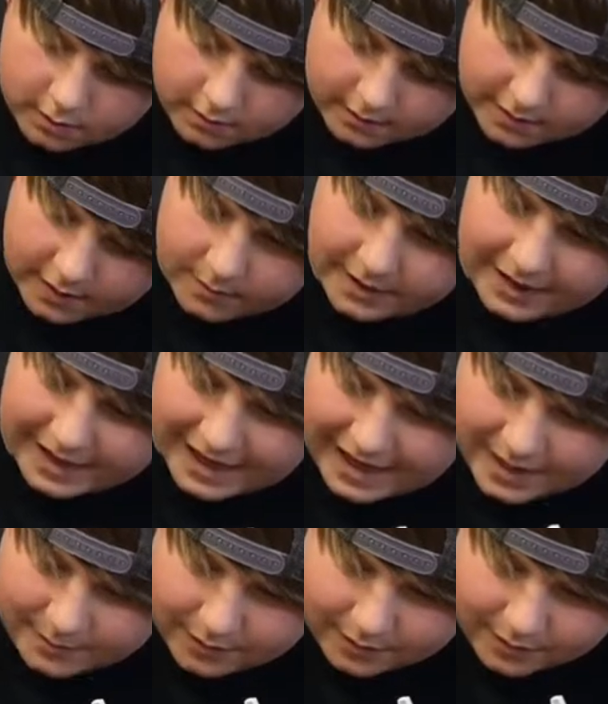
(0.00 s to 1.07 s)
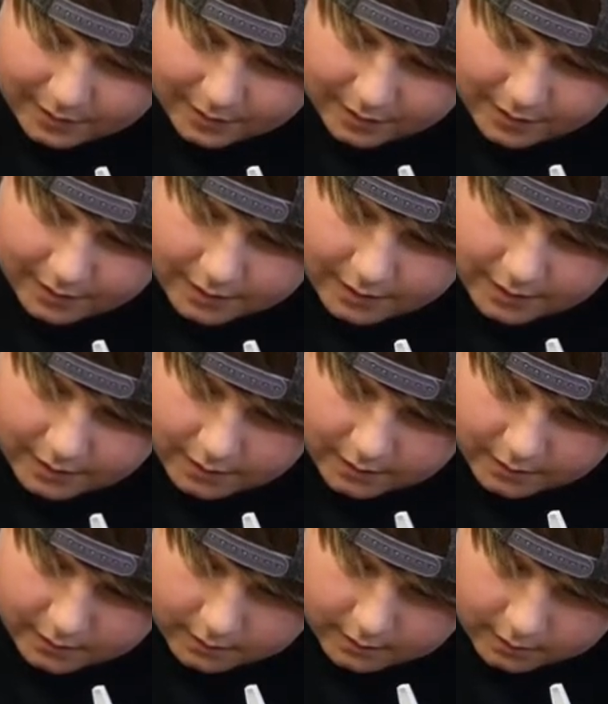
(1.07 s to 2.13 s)
Looks like a mini hamburger.
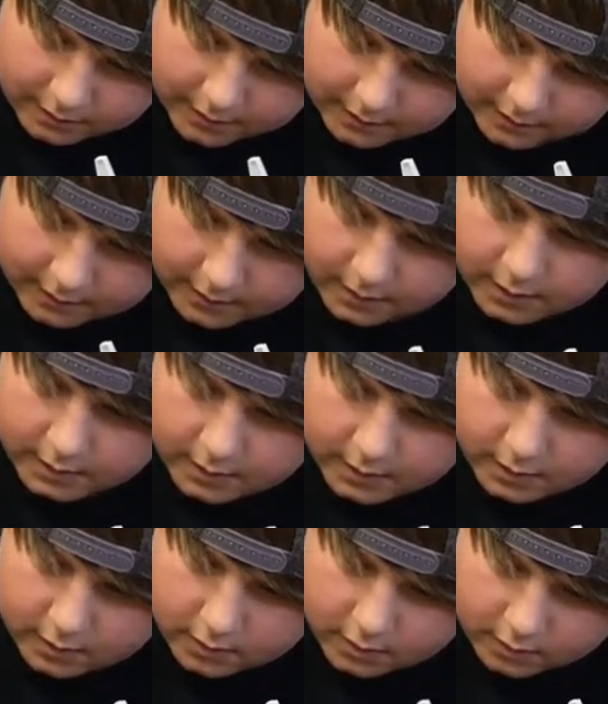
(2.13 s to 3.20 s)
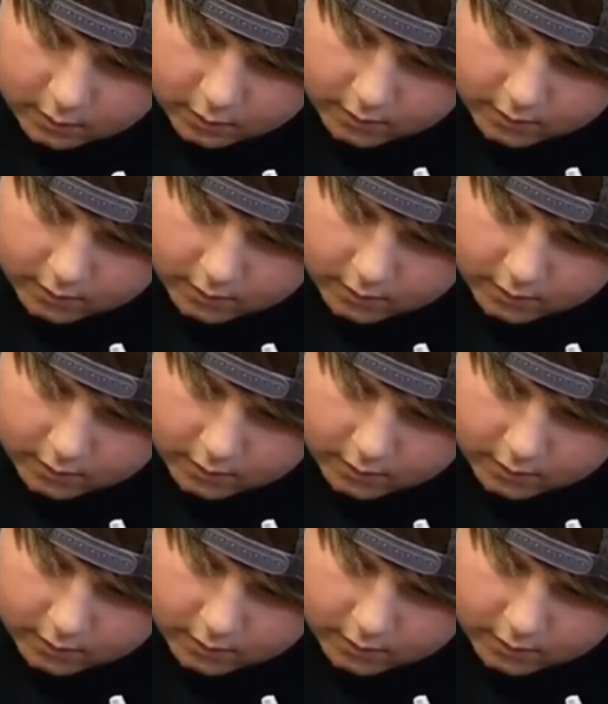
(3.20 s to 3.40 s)
It's crazy. Ooh.